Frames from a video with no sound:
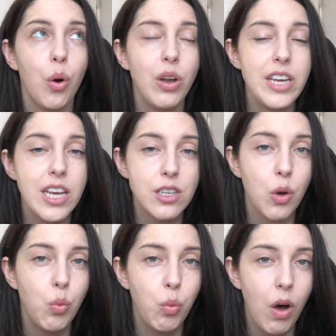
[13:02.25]

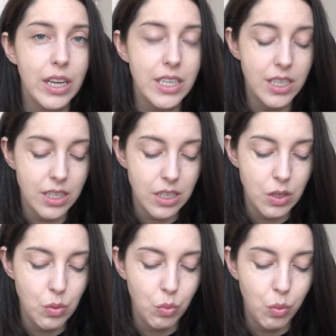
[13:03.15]
Niantic, what
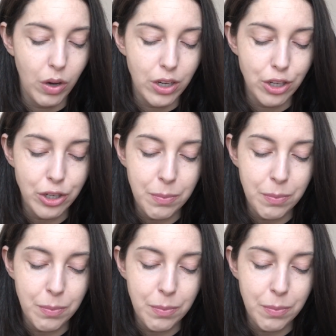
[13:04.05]
what are your